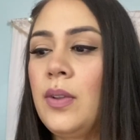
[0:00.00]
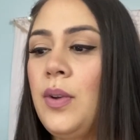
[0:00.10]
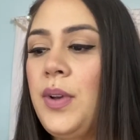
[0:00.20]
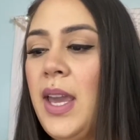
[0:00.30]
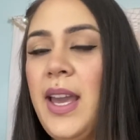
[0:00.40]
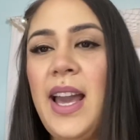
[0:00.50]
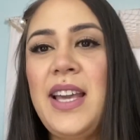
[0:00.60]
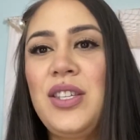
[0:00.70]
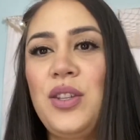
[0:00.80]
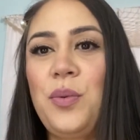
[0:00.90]
Okay
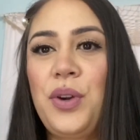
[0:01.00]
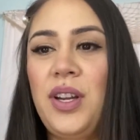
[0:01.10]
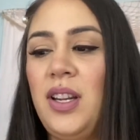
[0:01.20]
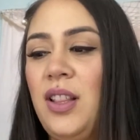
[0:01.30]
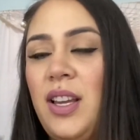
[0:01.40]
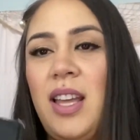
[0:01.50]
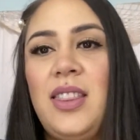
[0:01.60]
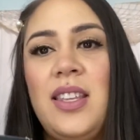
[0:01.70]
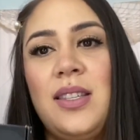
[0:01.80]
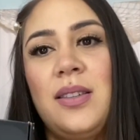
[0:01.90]
guys, so we're going to look at
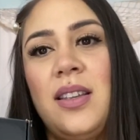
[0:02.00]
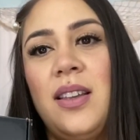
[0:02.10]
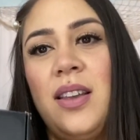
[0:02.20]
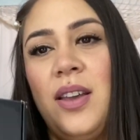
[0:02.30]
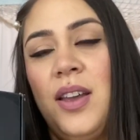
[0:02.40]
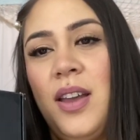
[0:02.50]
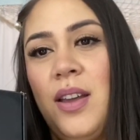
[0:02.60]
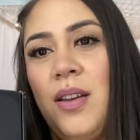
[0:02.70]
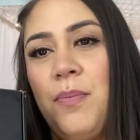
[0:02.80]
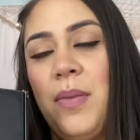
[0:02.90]
this
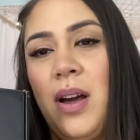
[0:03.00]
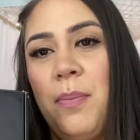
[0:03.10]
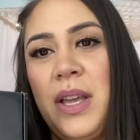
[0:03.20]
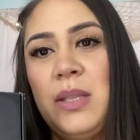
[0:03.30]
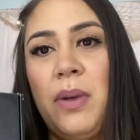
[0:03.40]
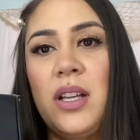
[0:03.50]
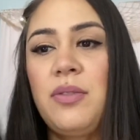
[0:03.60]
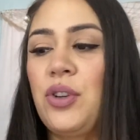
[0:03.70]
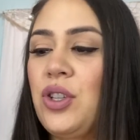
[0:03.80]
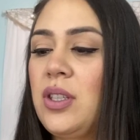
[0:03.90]
base box
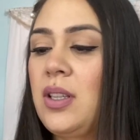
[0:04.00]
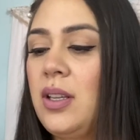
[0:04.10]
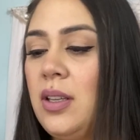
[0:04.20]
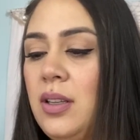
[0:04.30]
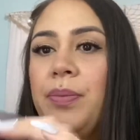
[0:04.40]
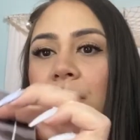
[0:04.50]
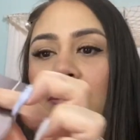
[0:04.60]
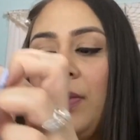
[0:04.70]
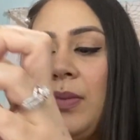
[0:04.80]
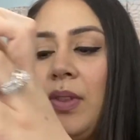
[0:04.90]
first.
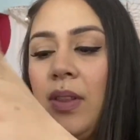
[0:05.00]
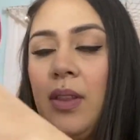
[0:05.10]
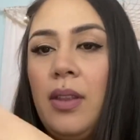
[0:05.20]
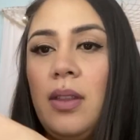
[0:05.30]
I